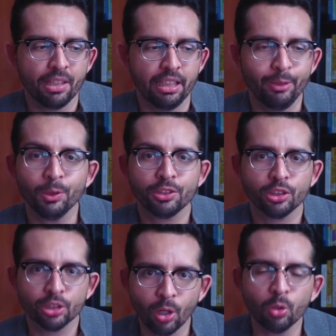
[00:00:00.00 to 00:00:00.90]
It was
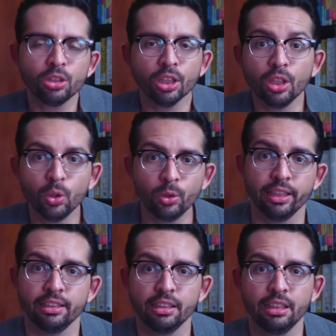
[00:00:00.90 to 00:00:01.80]
so
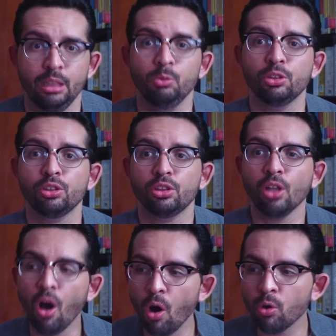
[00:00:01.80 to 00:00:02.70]
diluted. It was
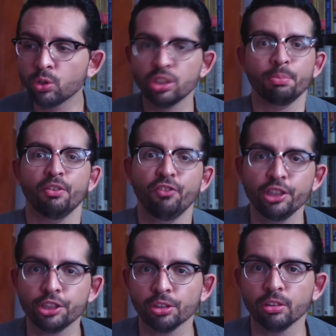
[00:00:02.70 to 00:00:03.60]
so
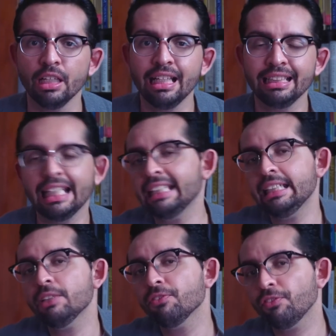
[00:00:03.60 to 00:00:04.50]
superficial that it
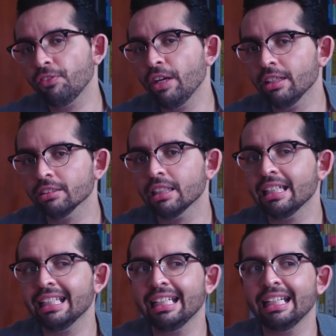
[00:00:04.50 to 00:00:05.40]
didn't felt
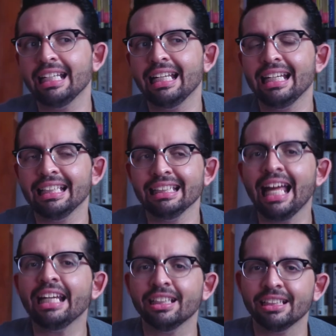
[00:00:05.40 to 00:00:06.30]

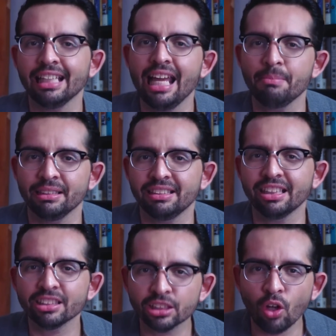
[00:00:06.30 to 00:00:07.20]
like a climax.
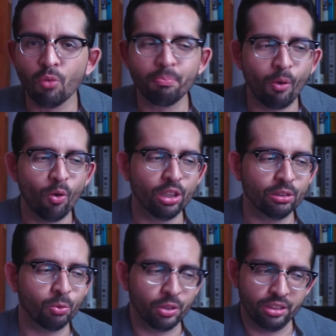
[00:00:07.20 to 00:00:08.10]
There's no
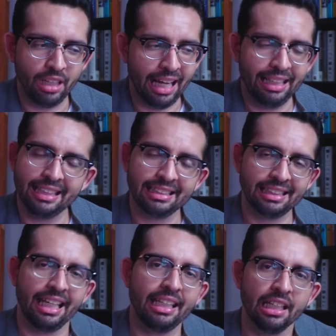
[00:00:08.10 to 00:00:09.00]
point where I can
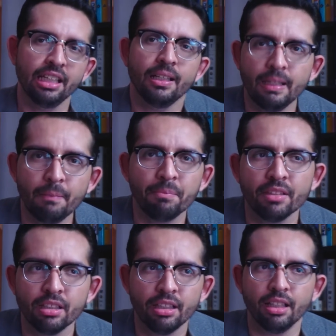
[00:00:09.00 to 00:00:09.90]
say
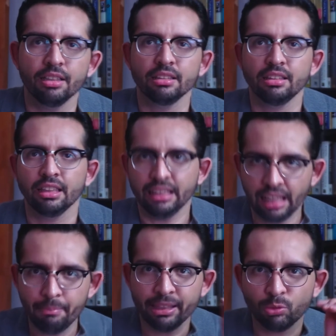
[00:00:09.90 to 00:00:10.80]
the climax